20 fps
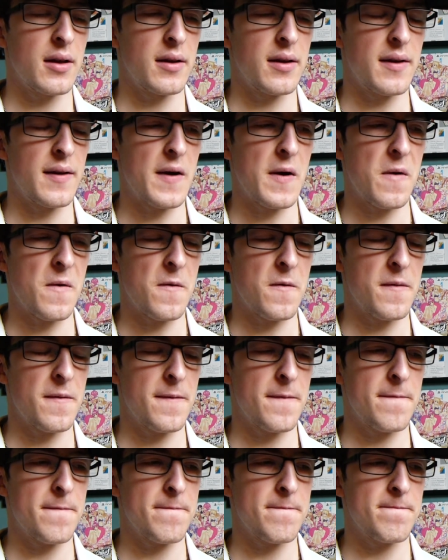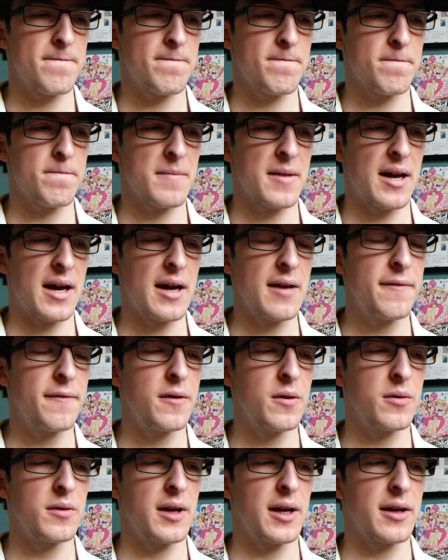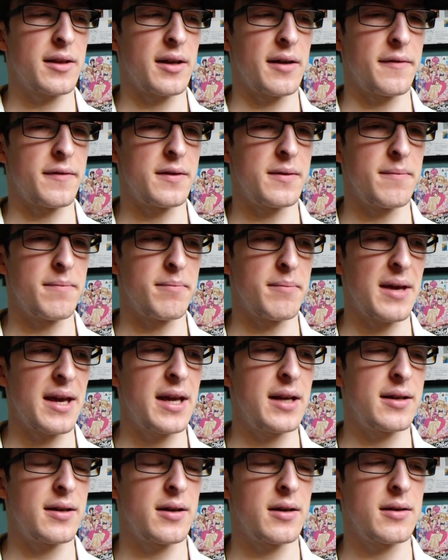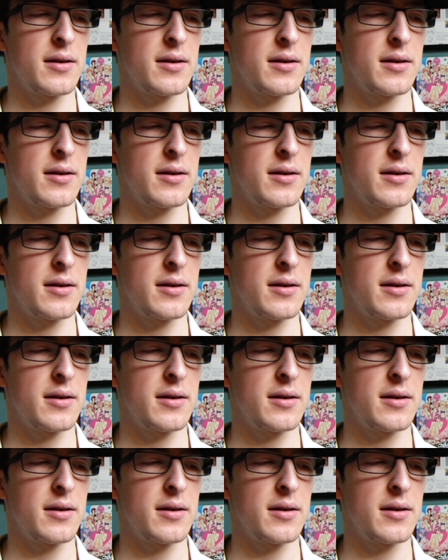Now, I feel like they've made